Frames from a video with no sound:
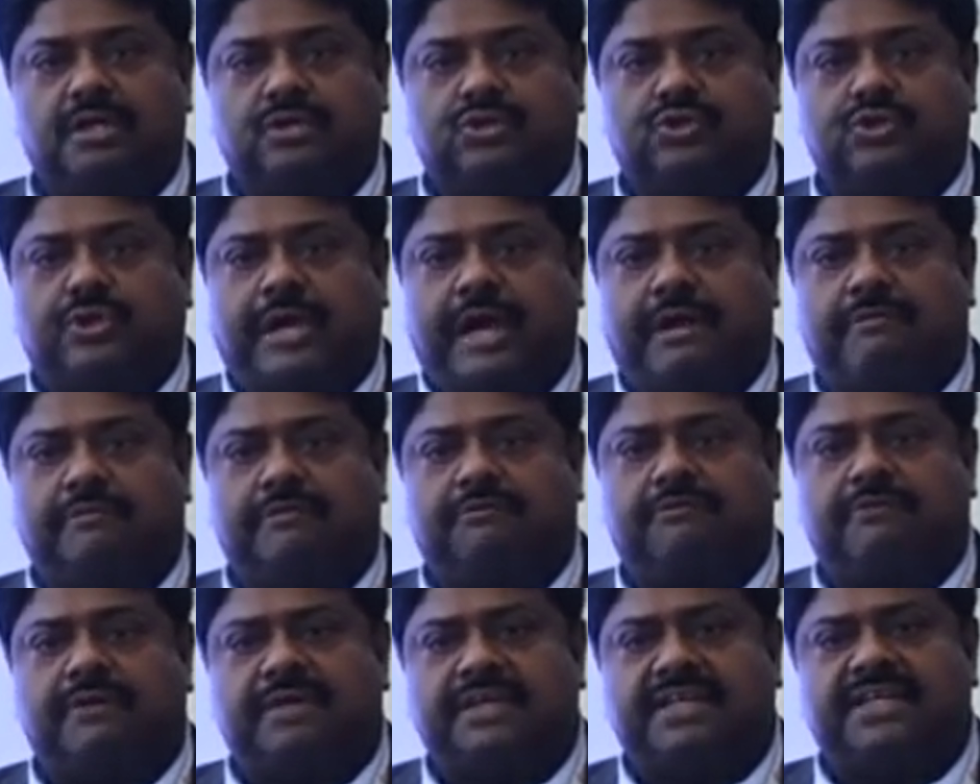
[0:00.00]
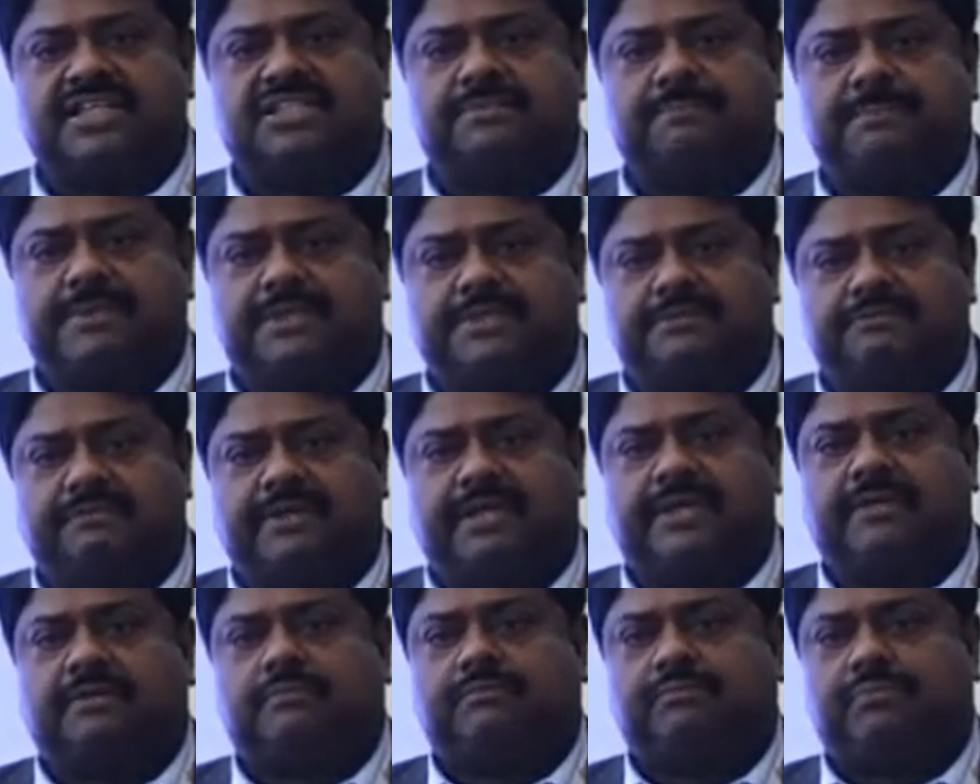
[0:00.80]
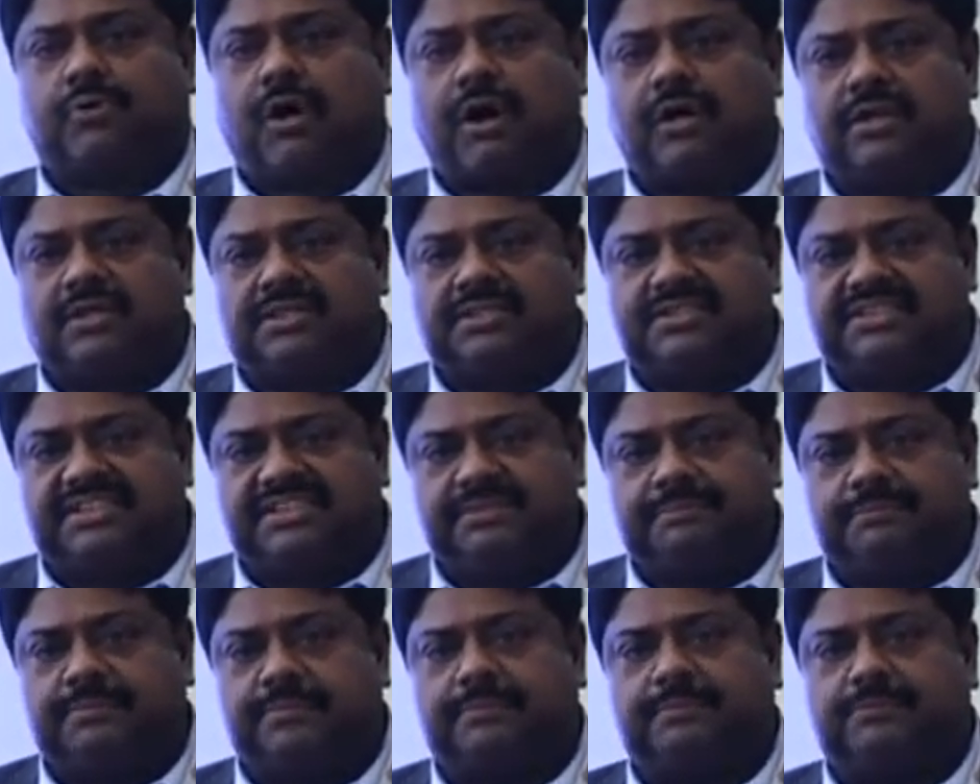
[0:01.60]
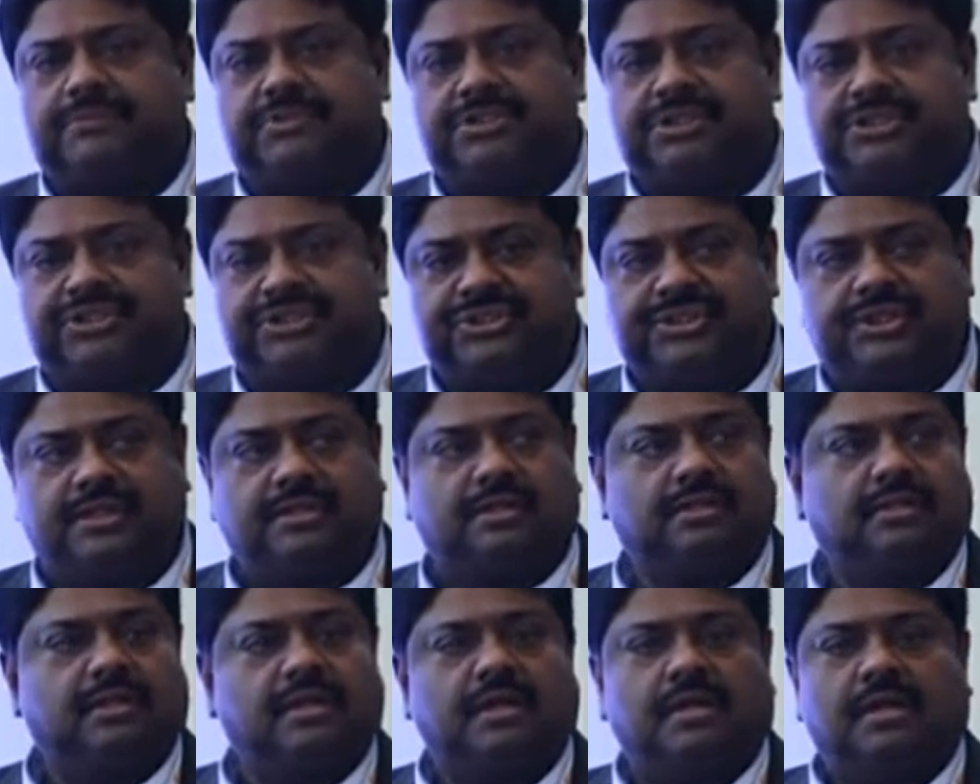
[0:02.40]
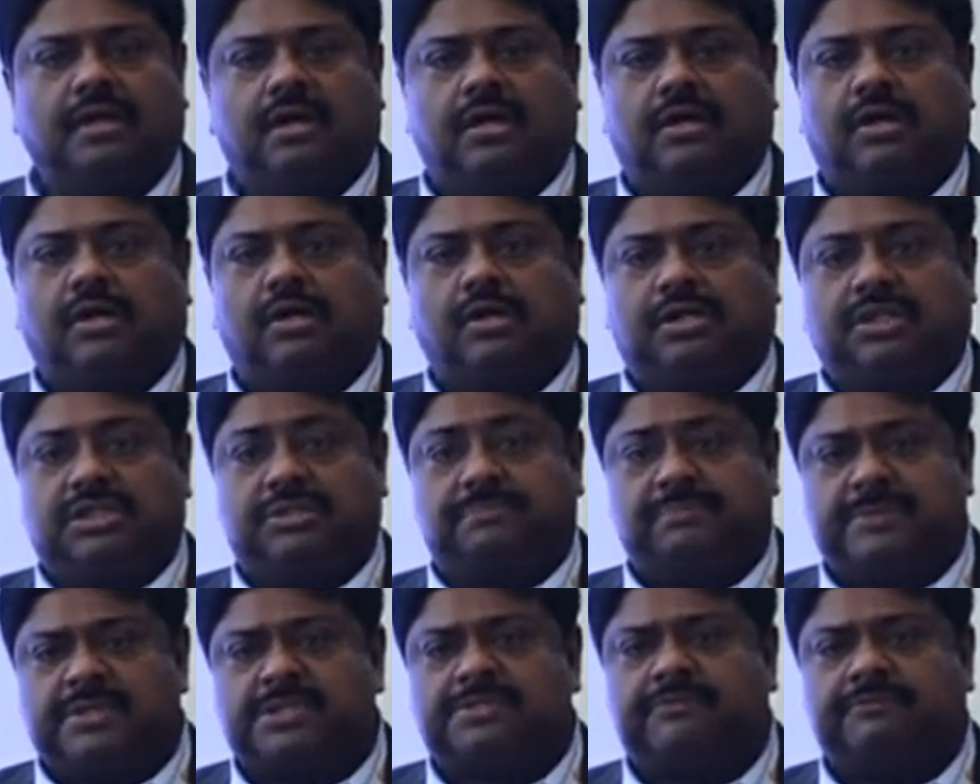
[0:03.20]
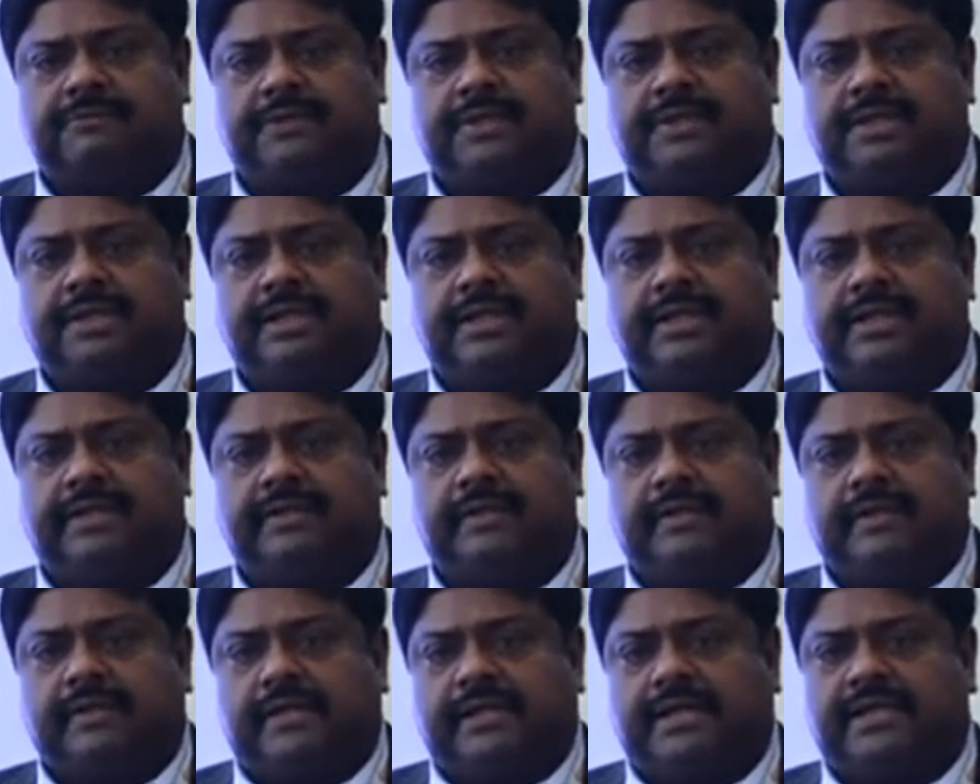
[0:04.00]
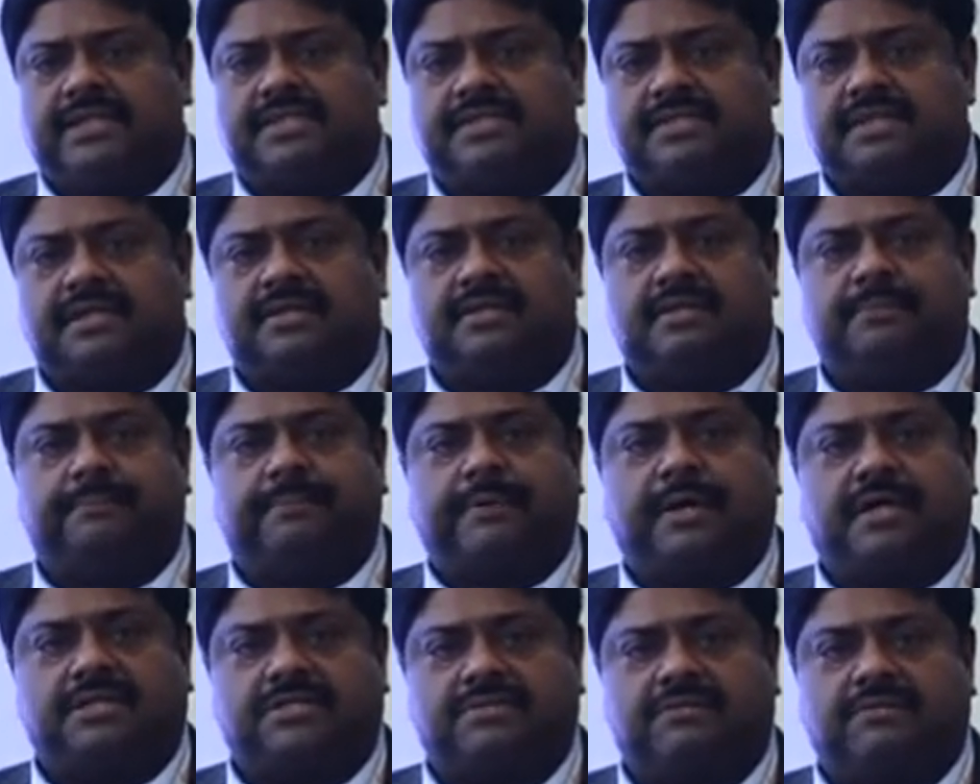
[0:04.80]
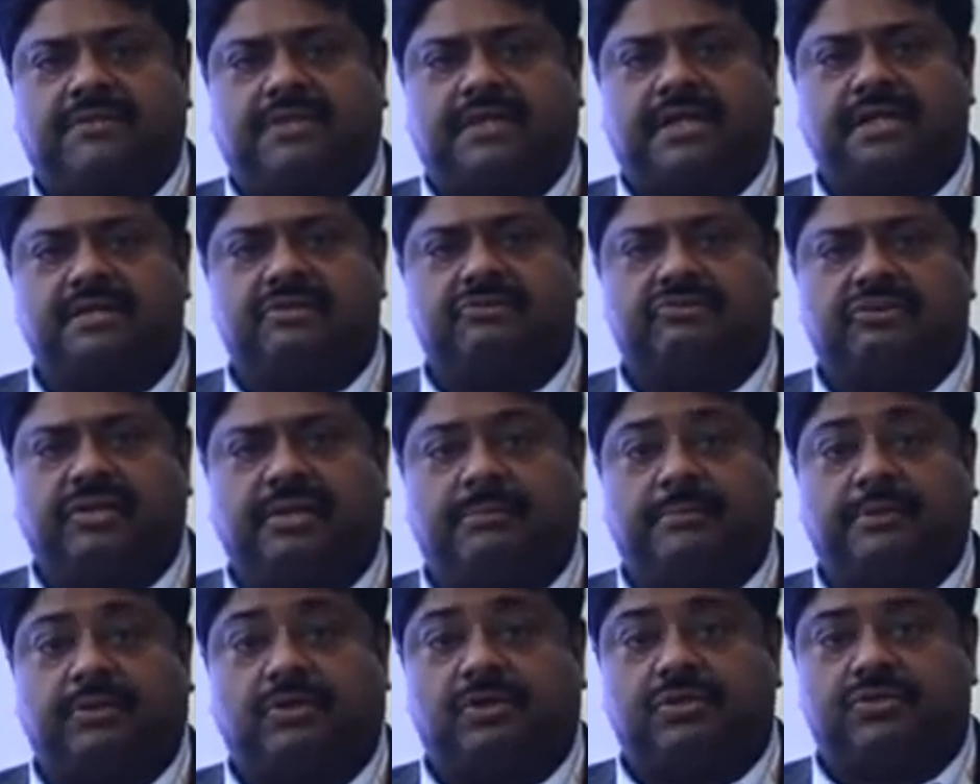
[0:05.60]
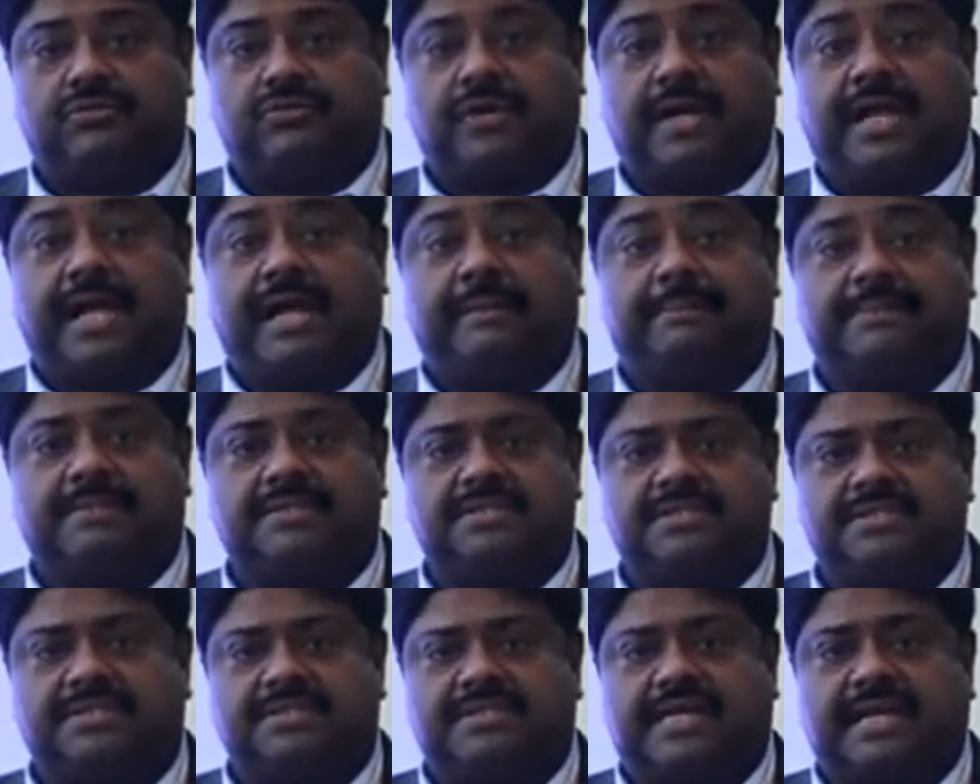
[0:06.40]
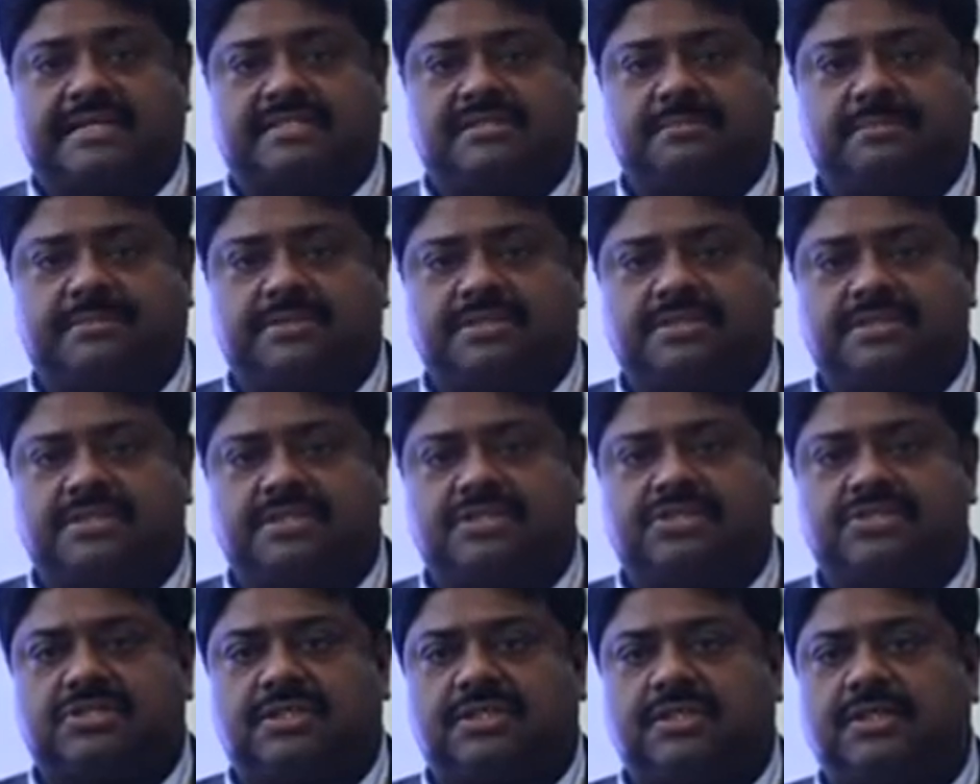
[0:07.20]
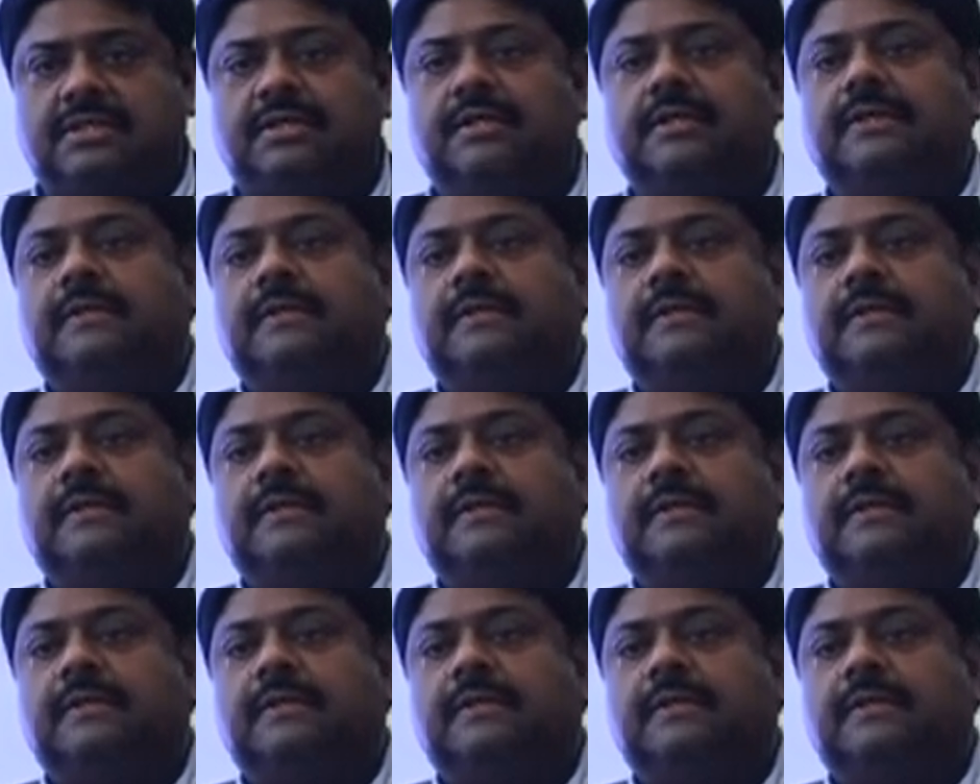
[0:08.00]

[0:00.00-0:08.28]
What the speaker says: So you have a very specific policy proposition, specifically in certain parts of the country, because what happens is that's a presidential,